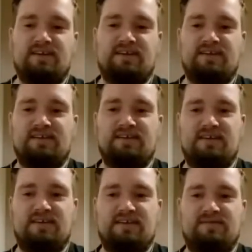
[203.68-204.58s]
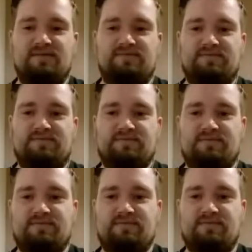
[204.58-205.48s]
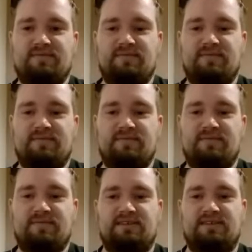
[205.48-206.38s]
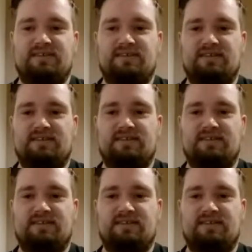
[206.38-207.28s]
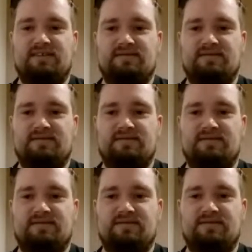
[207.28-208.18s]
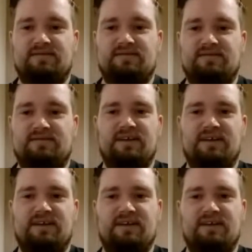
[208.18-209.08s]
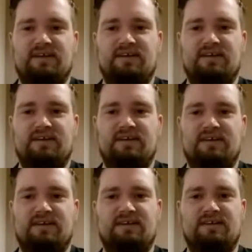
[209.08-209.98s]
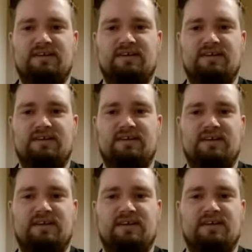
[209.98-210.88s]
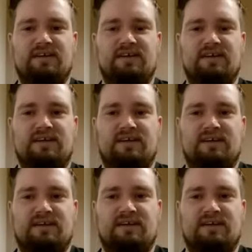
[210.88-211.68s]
The person shown says nothing.